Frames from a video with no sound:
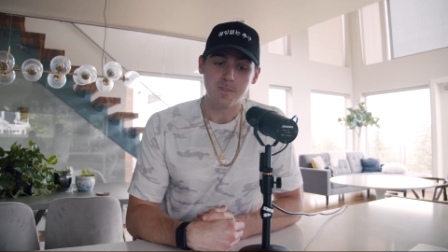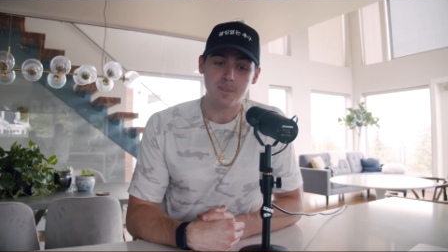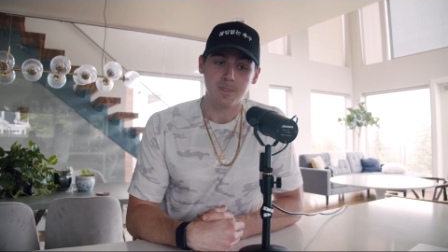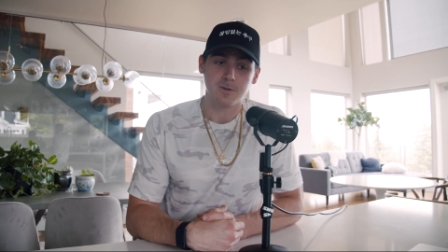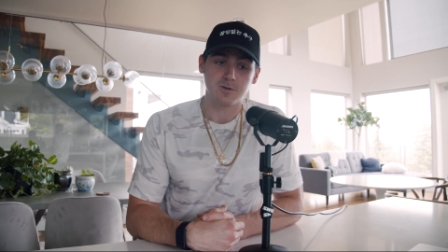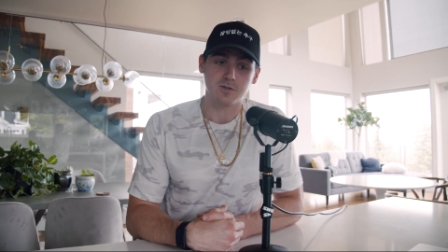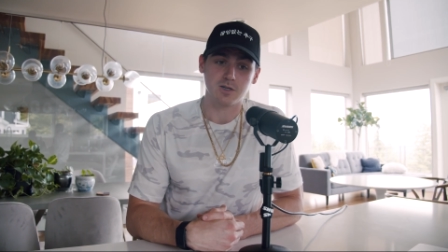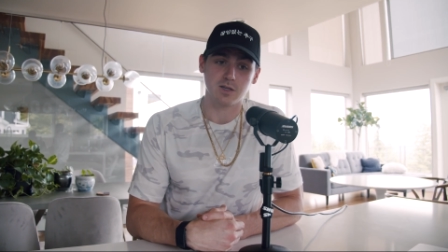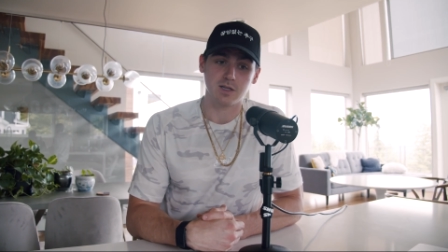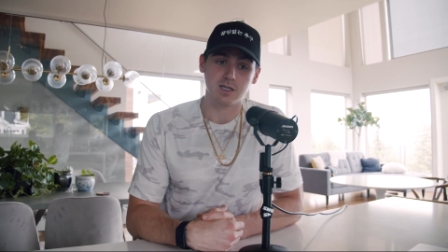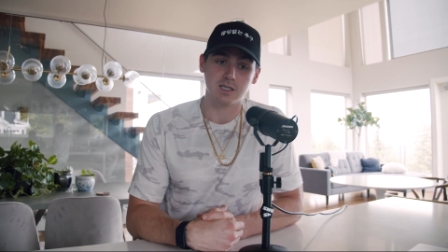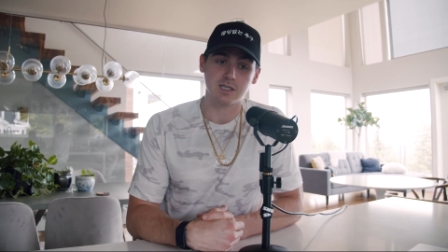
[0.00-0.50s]

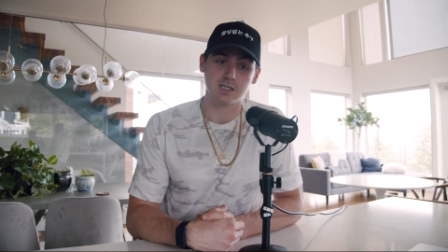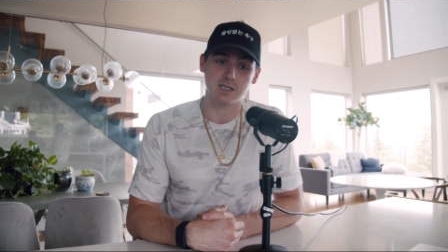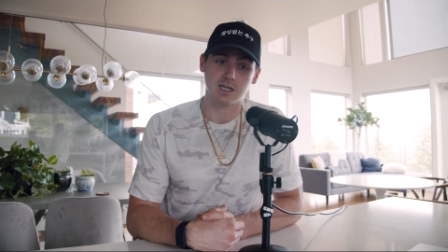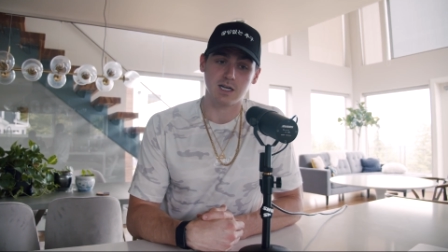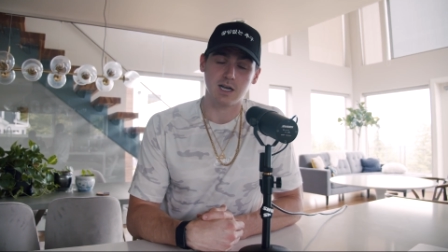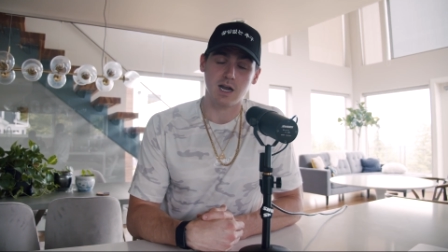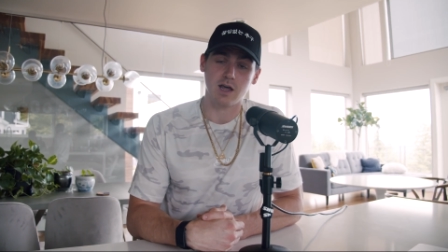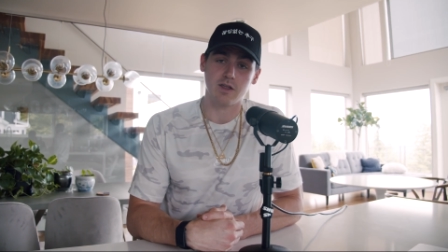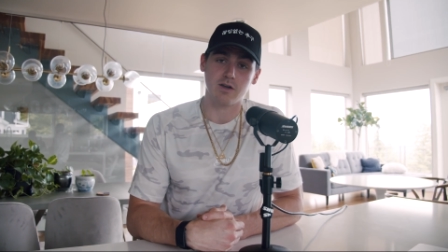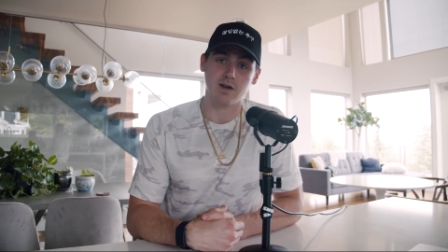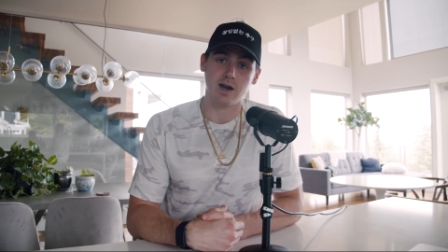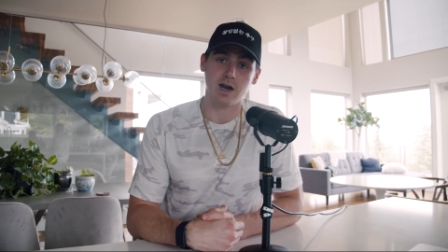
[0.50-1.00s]
So this is
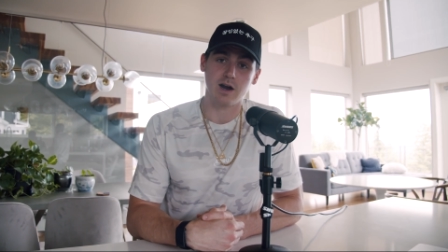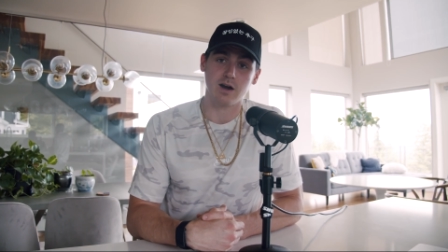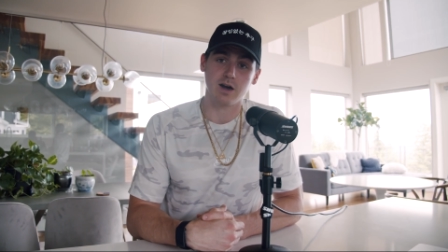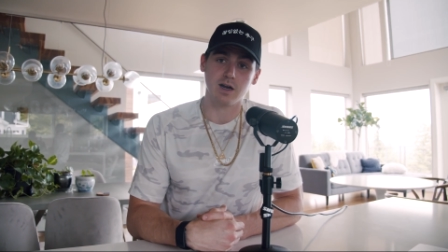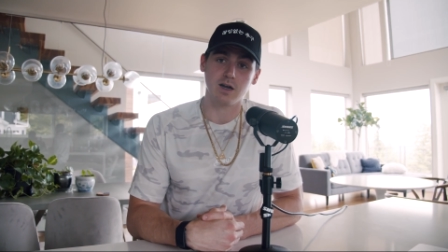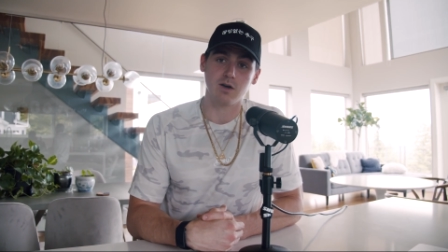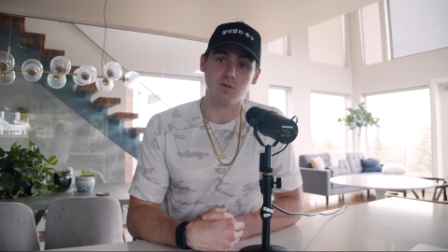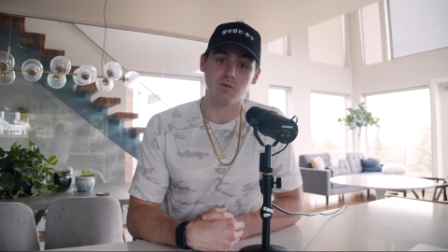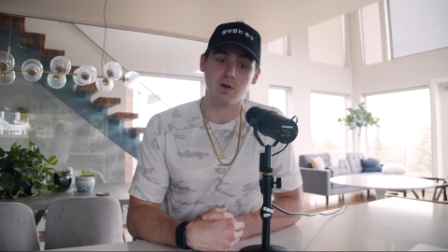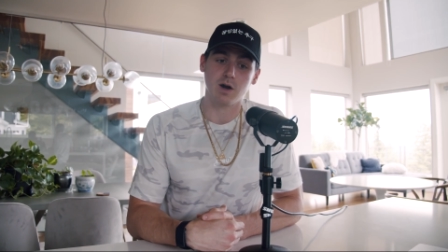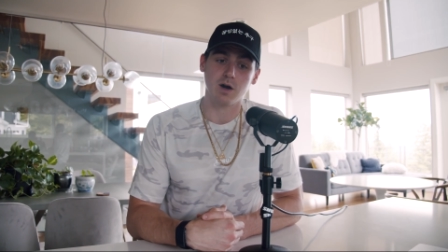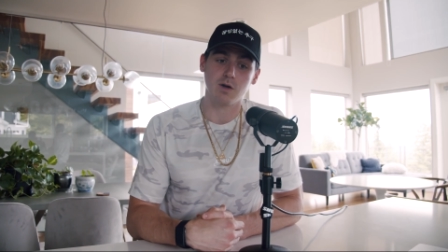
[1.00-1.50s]
another
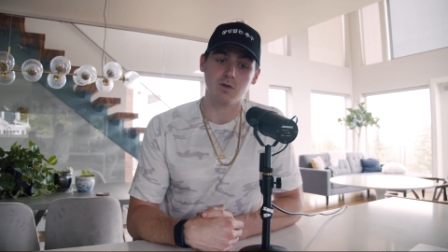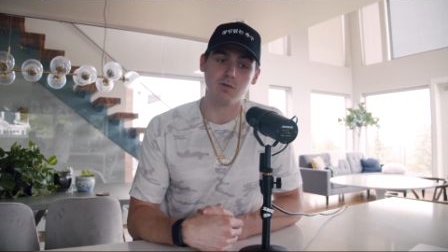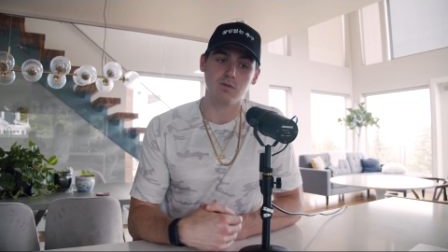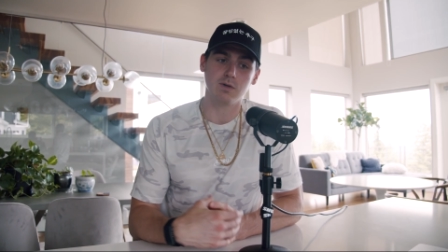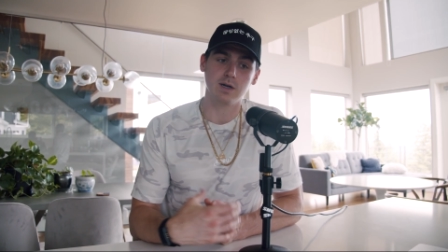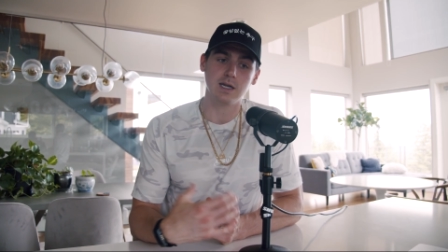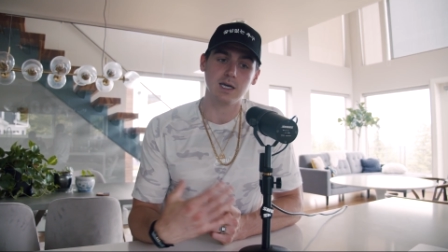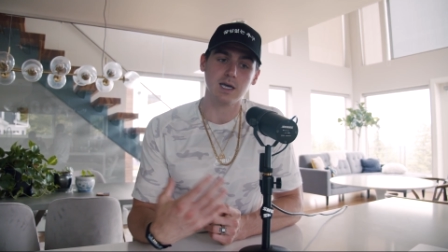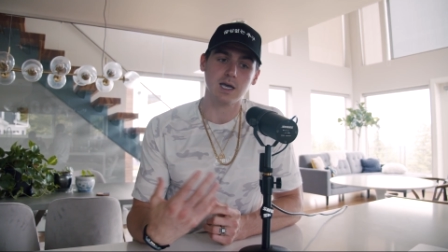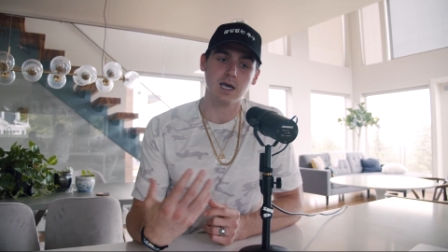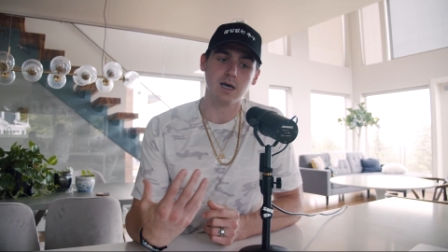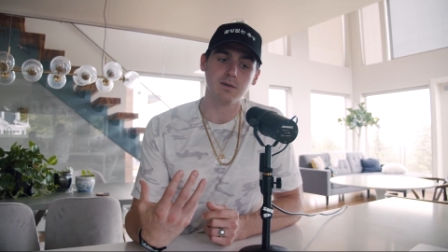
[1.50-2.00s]
area where
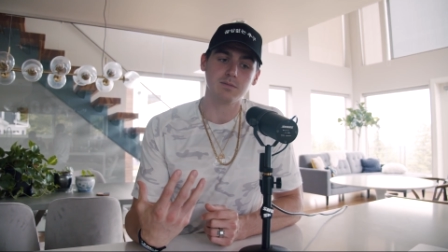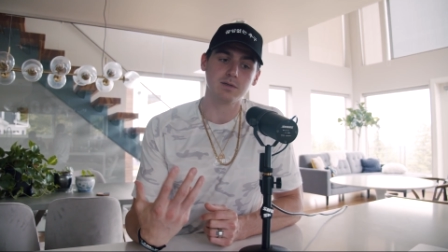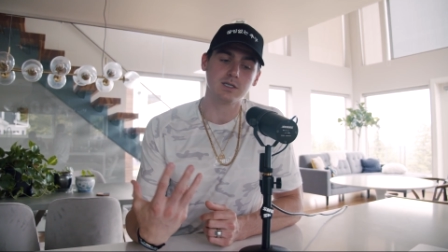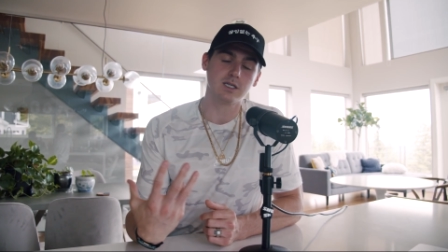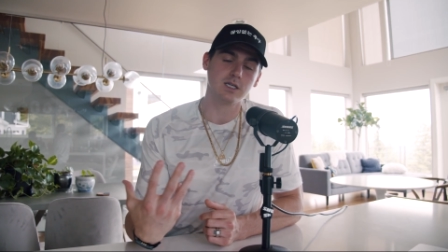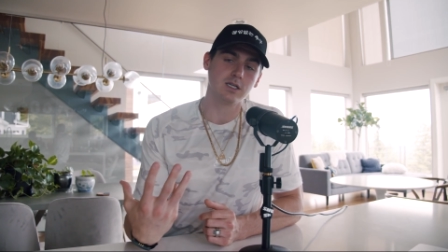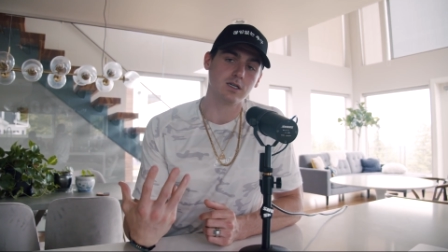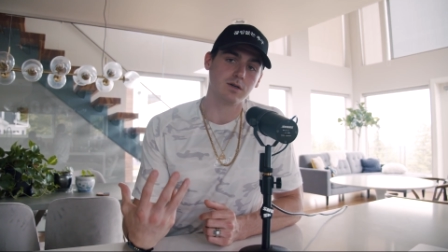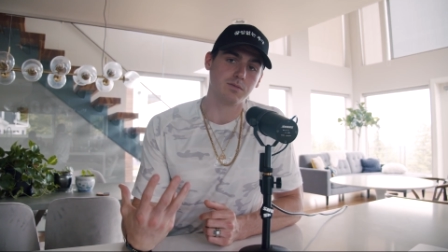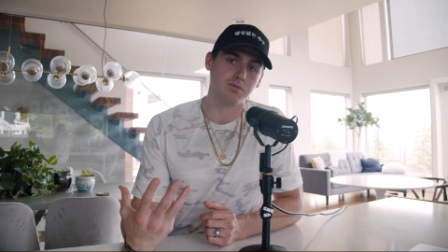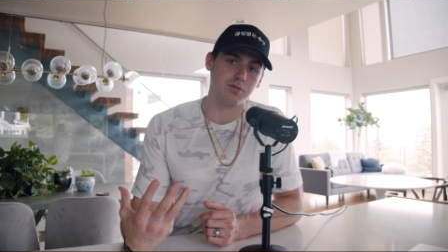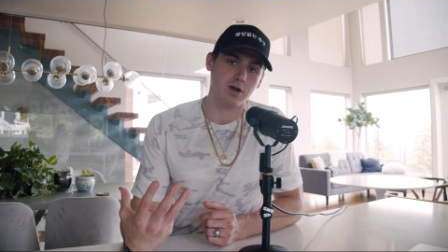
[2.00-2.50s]
when it comes to
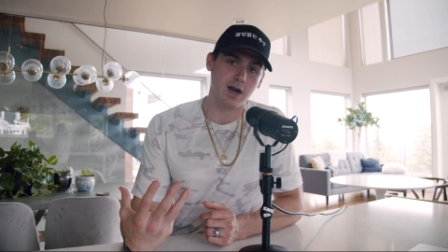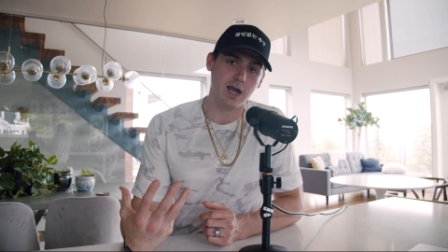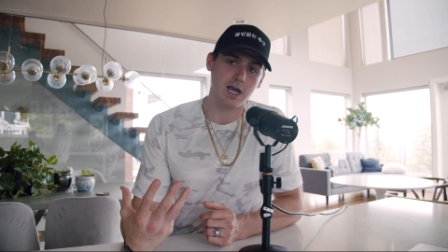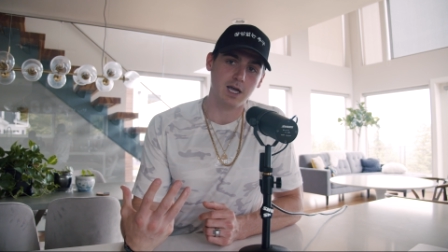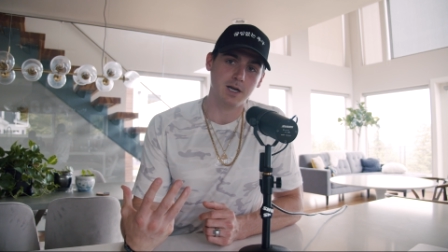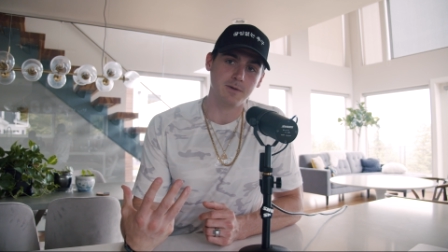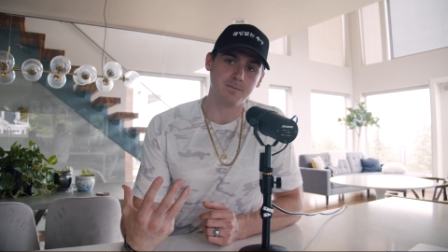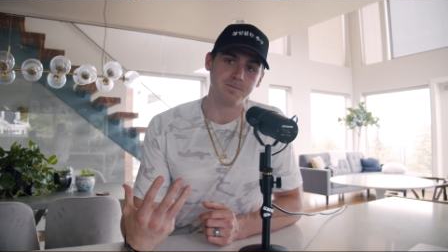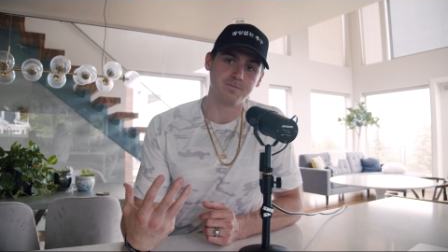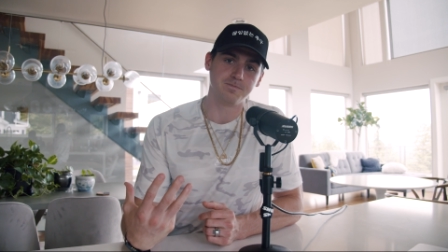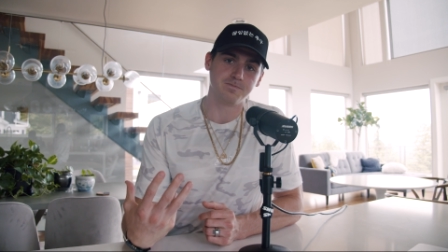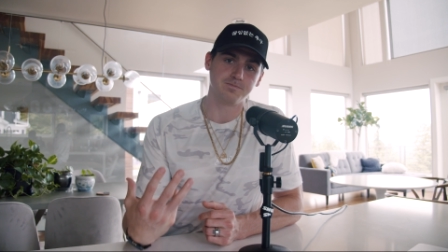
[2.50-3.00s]
your
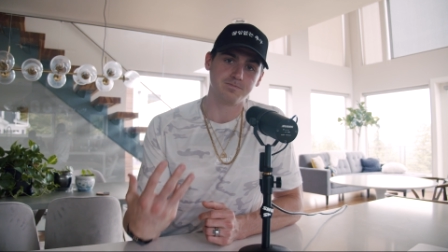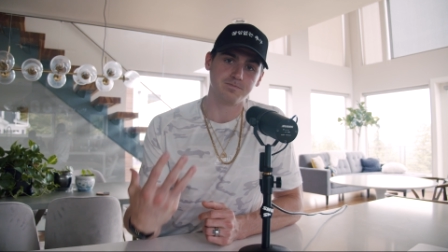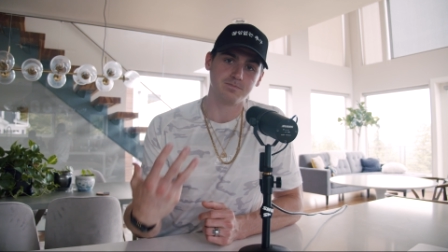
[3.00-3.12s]
brain,